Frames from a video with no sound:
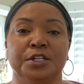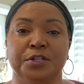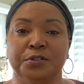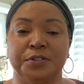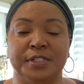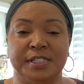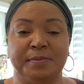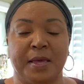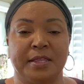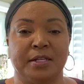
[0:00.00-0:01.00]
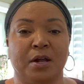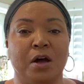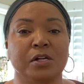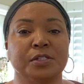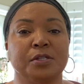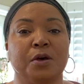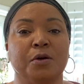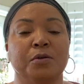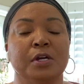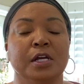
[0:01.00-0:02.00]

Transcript: use this method also,